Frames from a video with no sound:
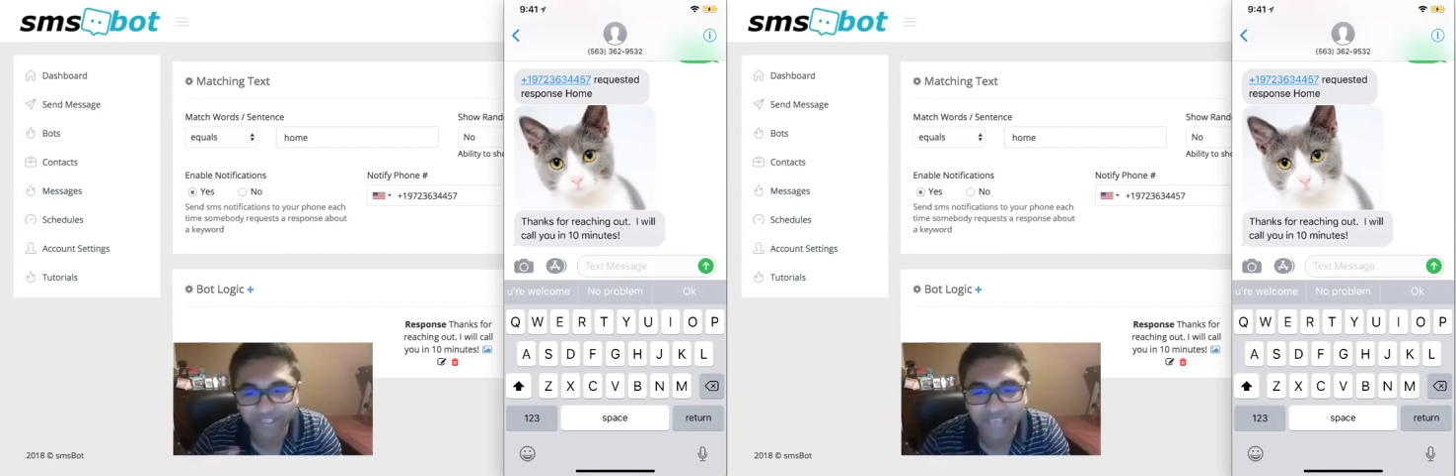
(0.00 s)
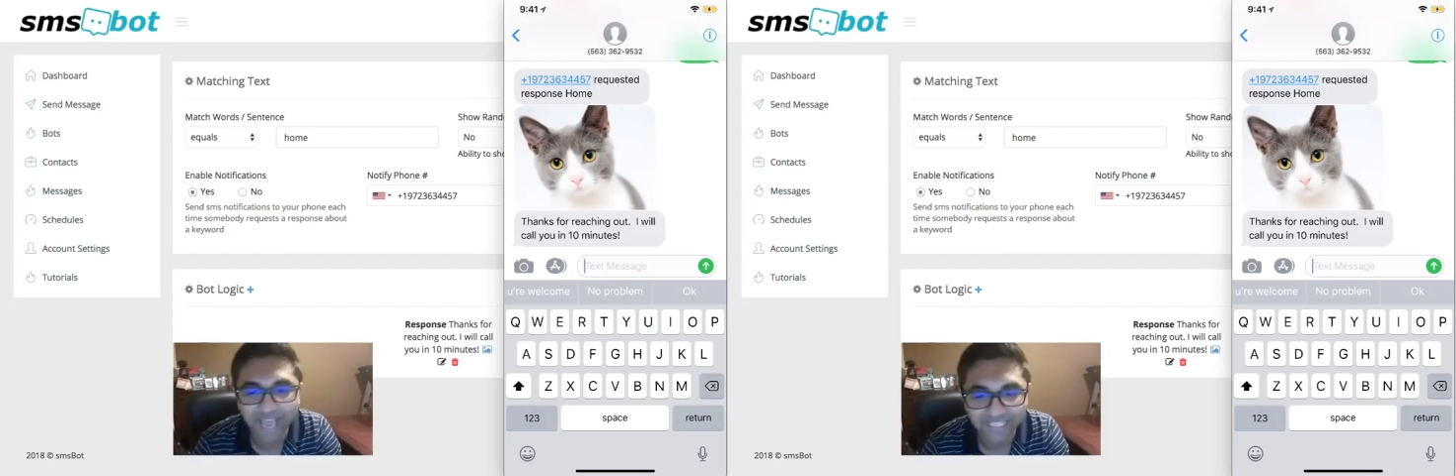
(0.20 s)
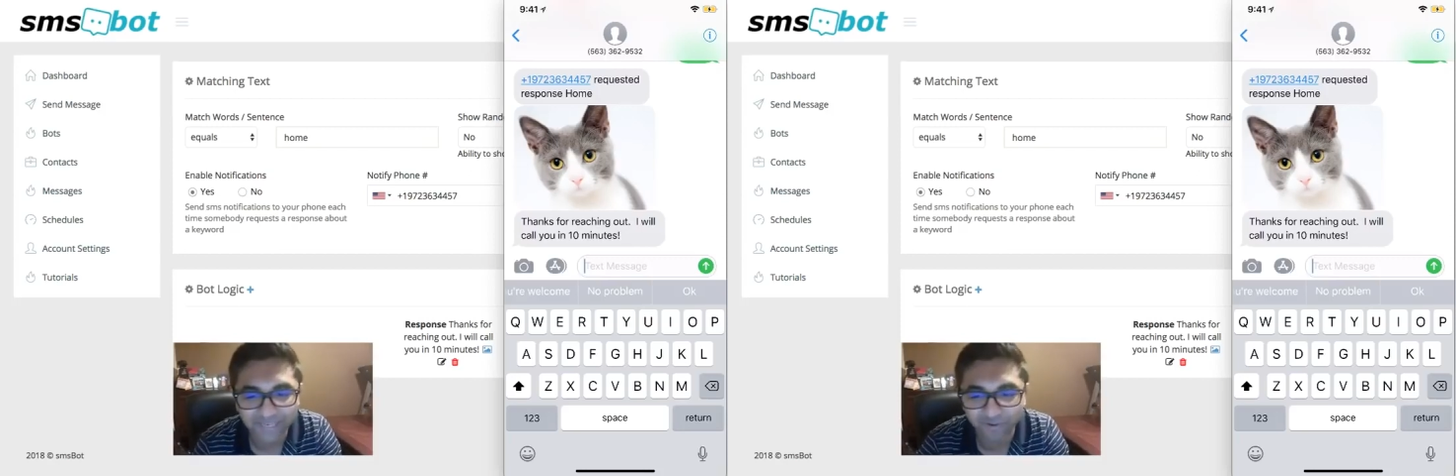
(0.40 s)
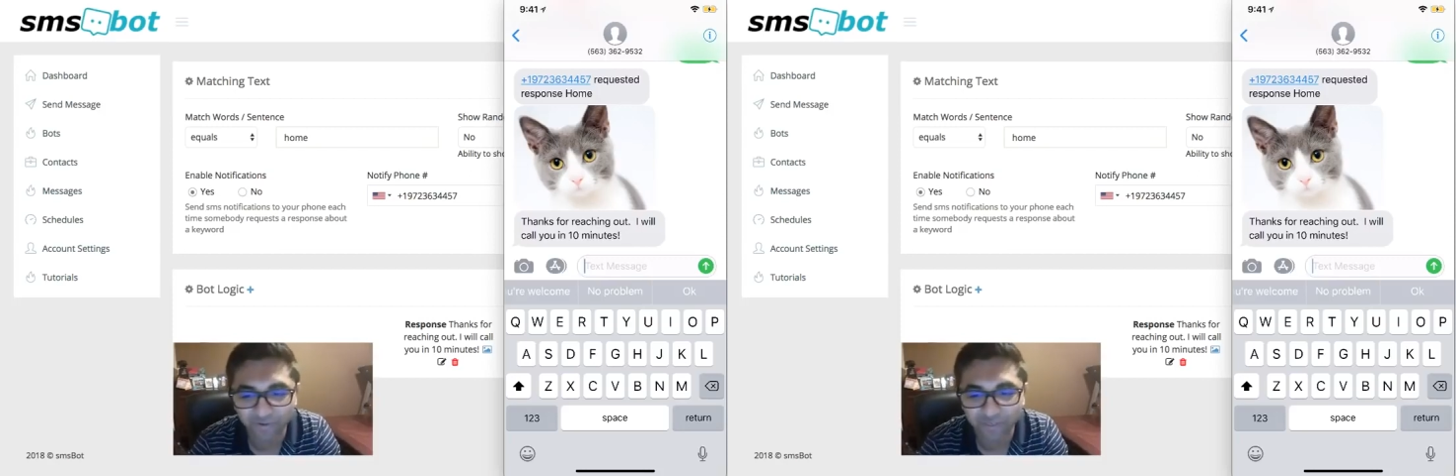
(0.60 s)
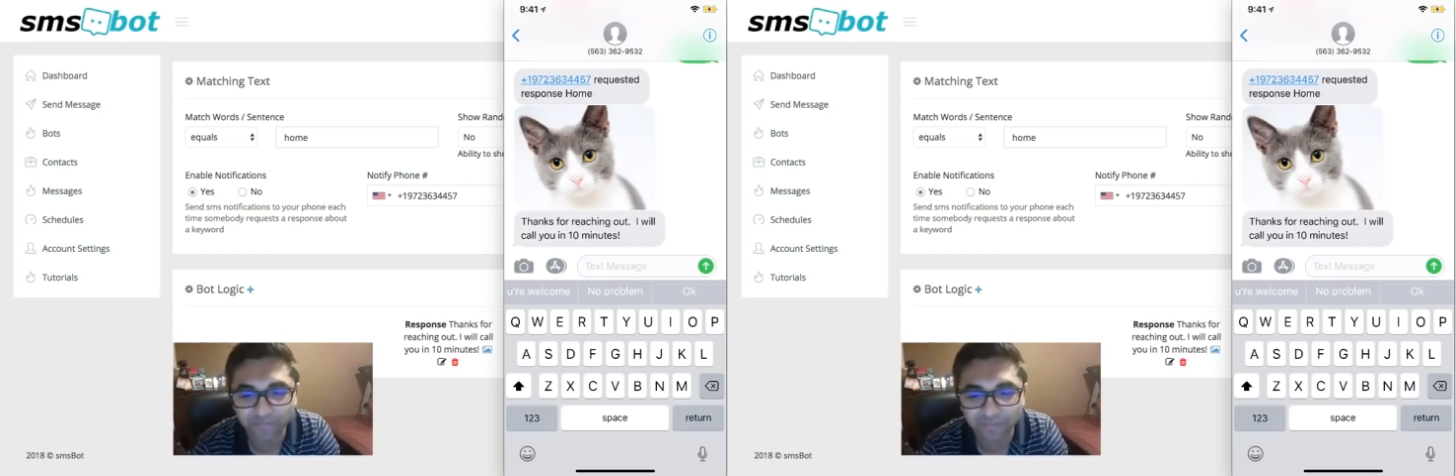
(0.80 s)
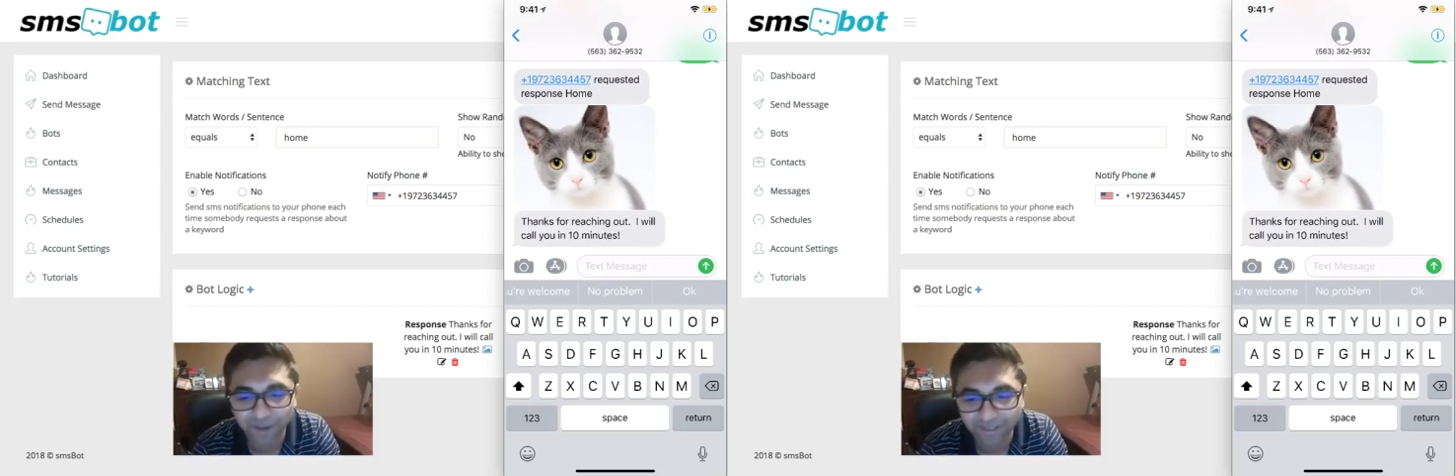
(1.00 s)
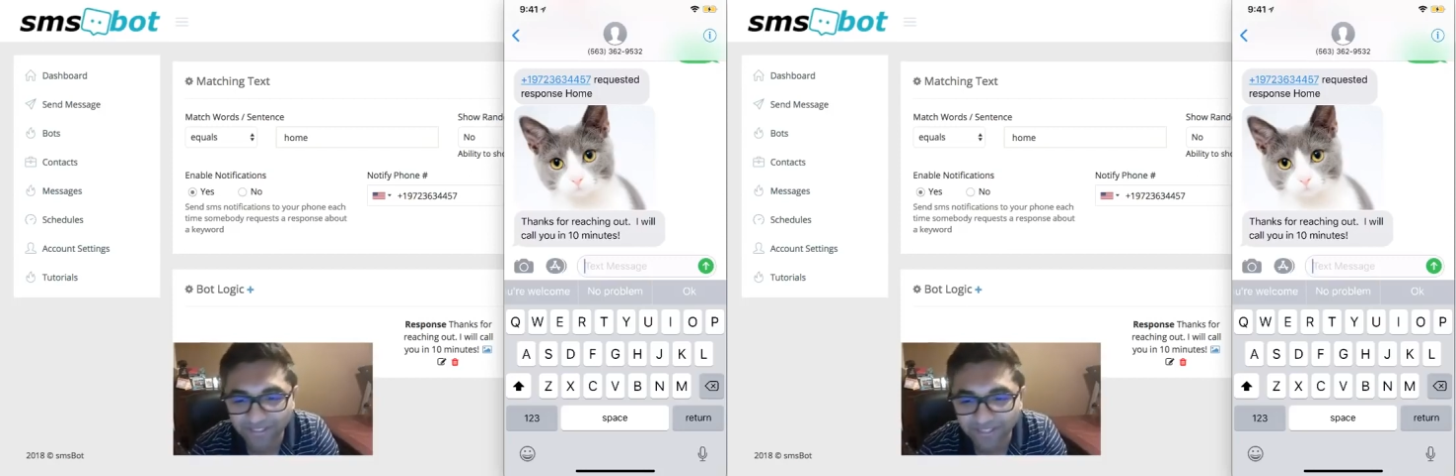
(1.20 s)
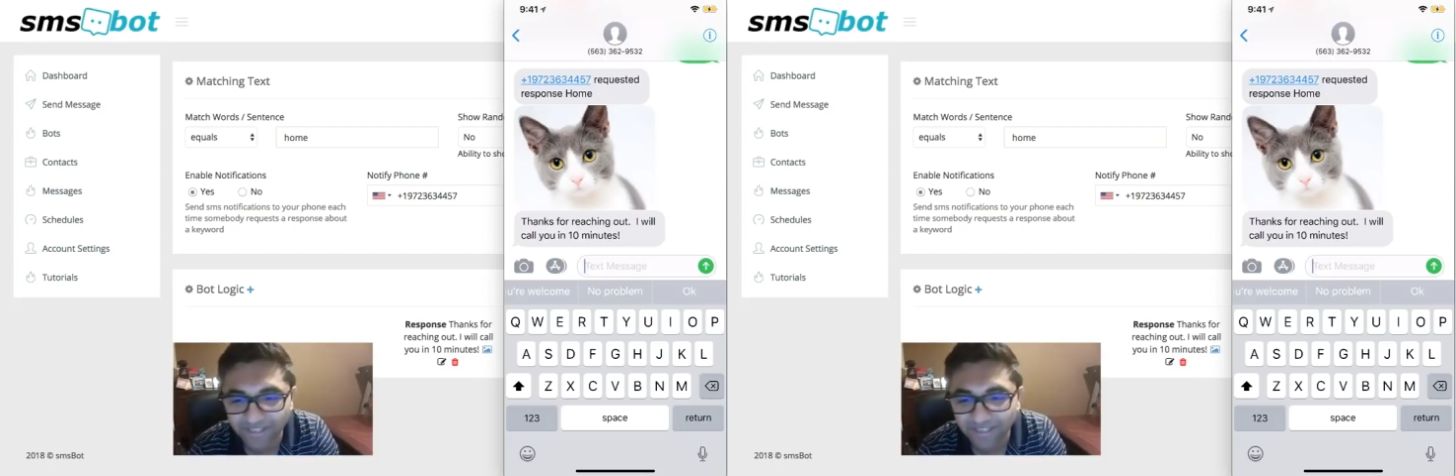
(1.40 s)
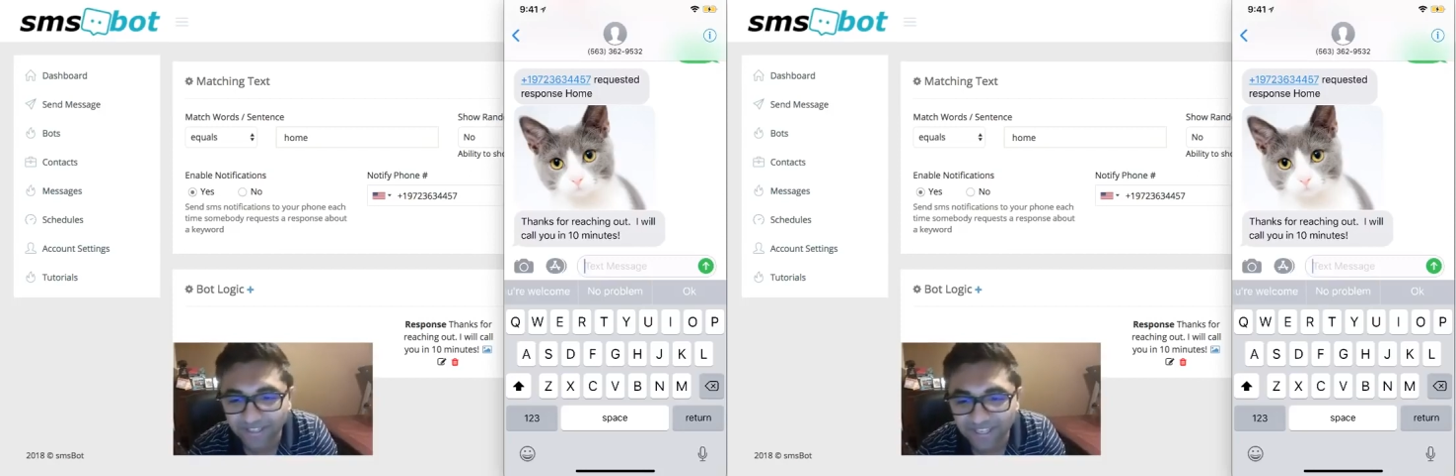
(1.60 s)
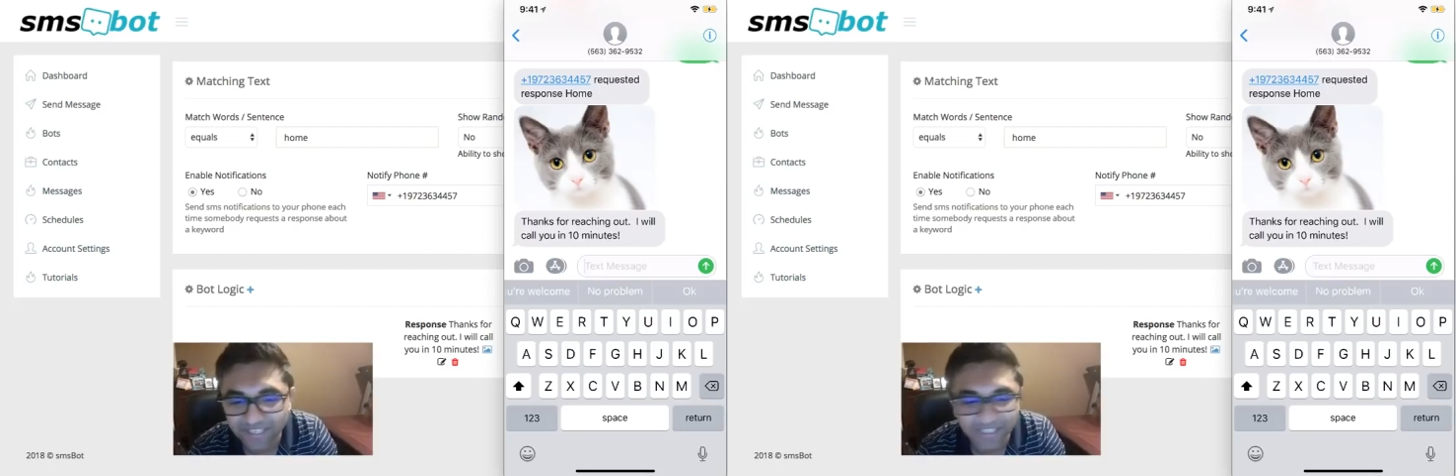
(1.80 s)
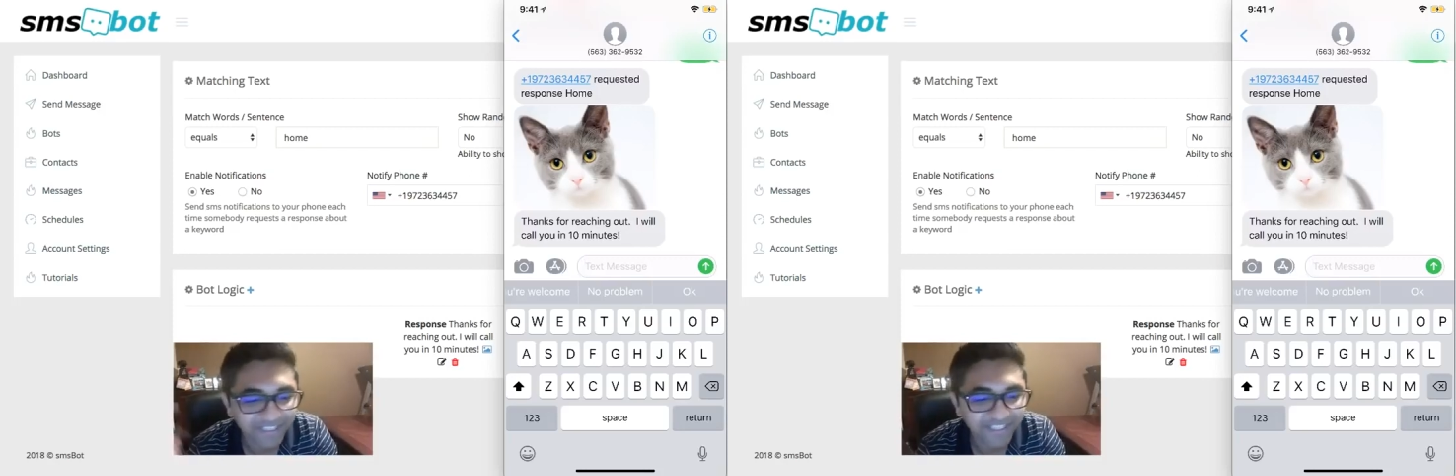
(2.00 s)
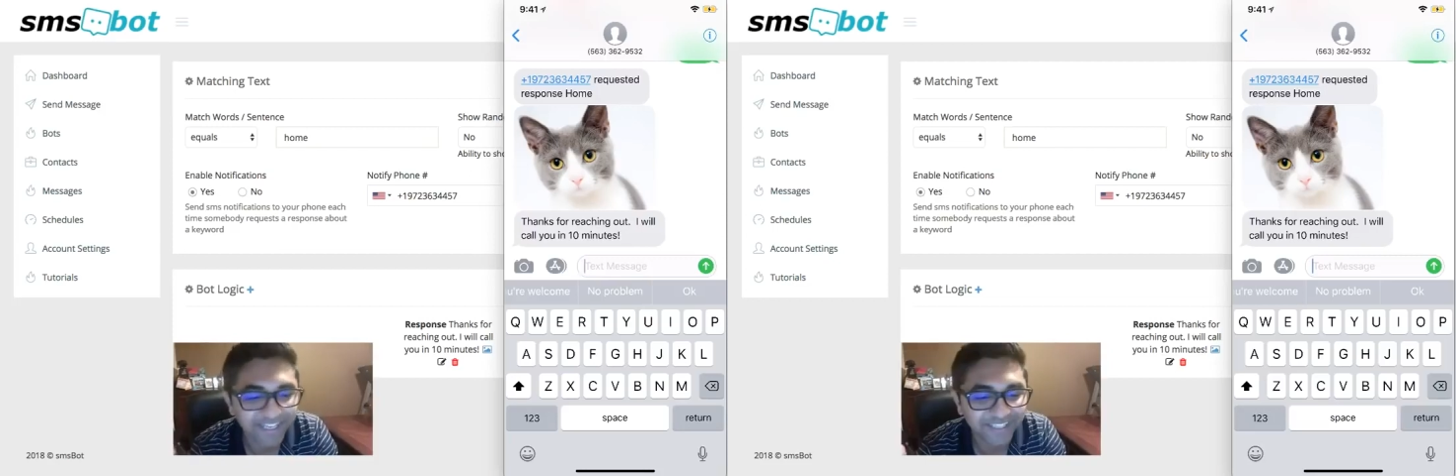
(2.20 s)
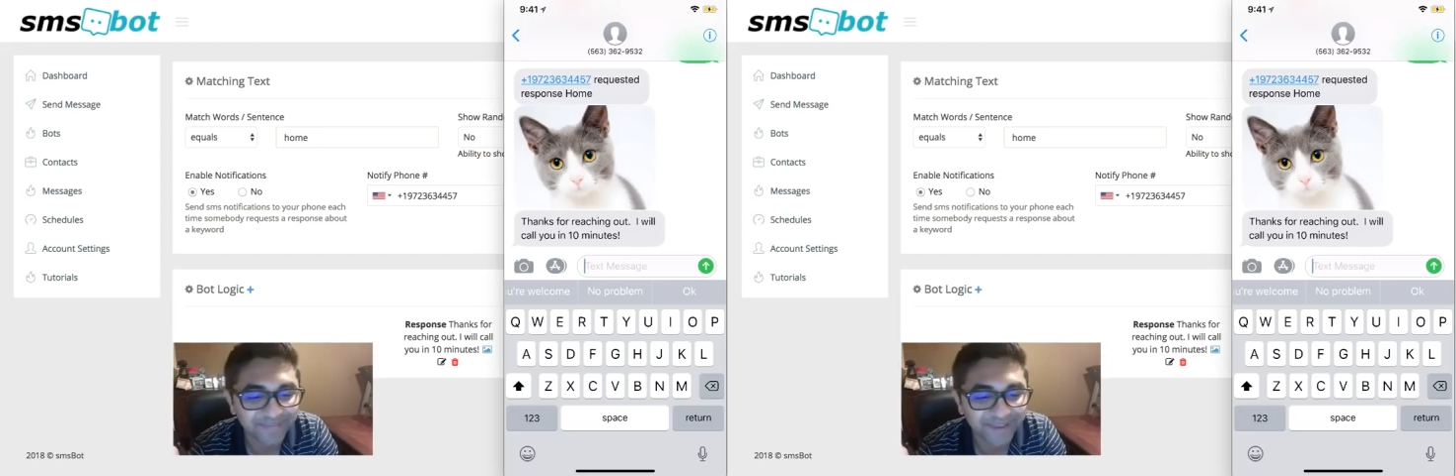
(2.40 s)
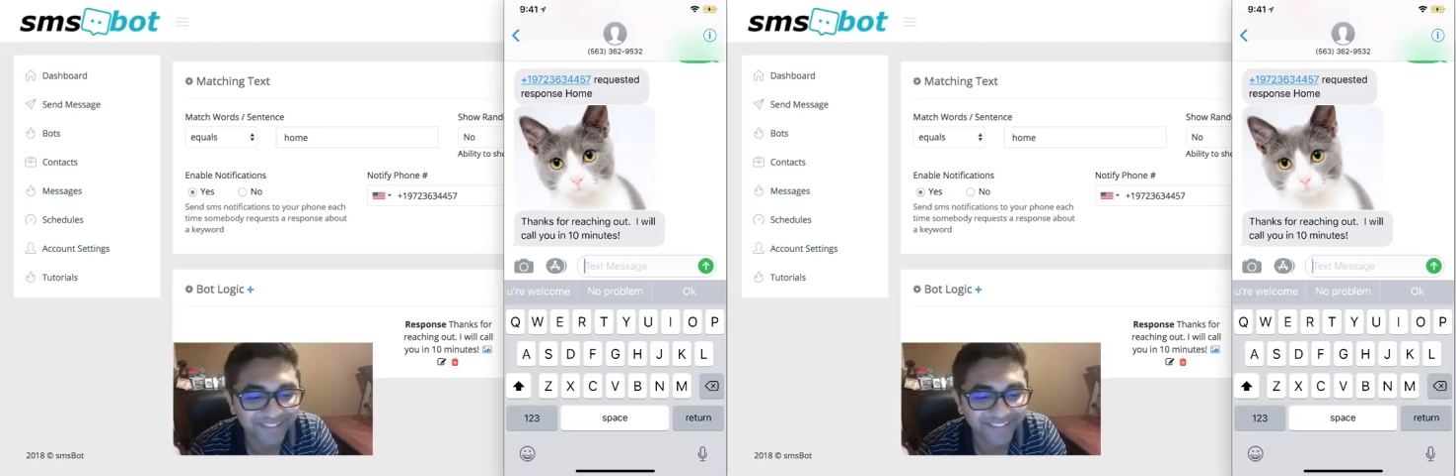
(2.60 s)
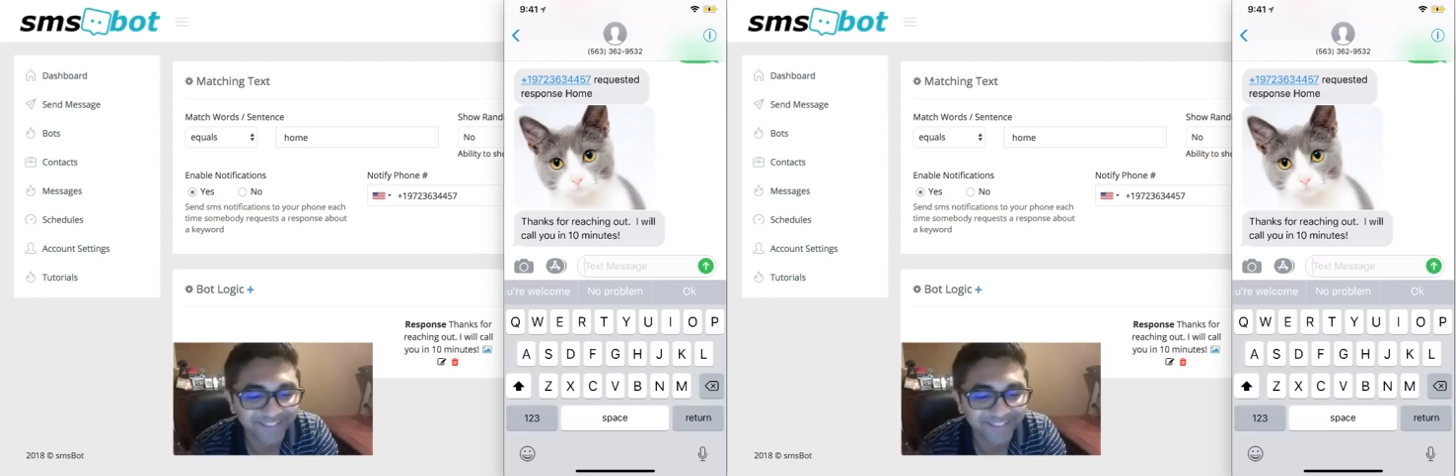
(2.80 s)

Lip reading: asking for a response this little text message.